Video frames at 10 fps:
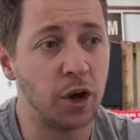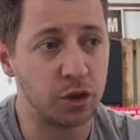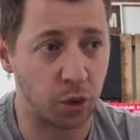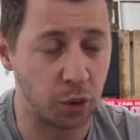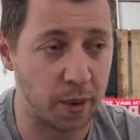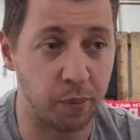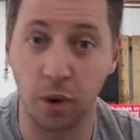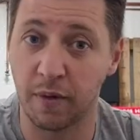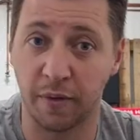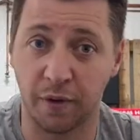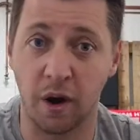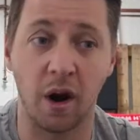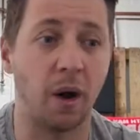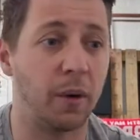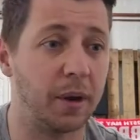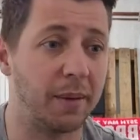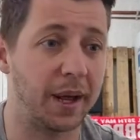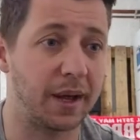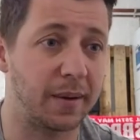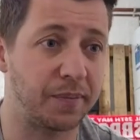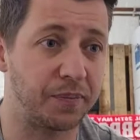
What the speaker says: So I want to improve it for her. I want to make